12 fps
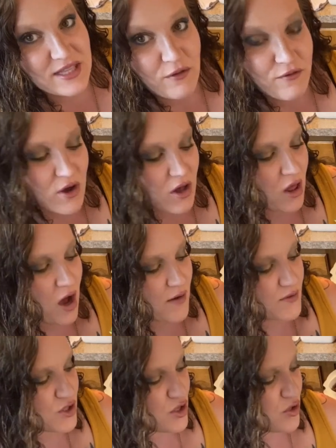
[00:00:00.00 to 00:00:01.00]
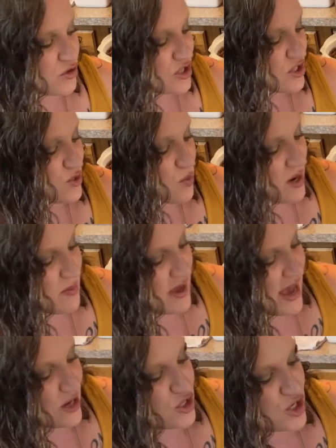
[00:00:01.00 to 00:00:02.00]
they fall off. So you just want to
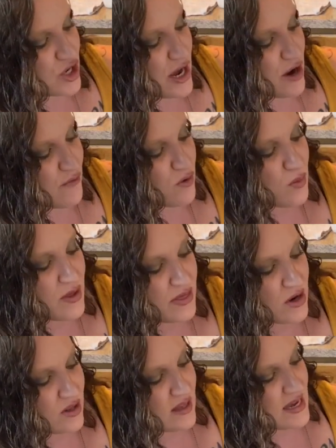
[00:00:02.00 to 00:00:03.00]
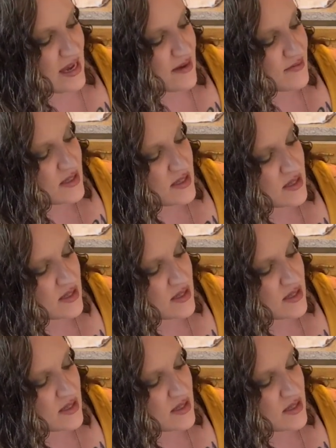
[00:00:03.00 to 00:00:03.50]
be extra careful with their leaves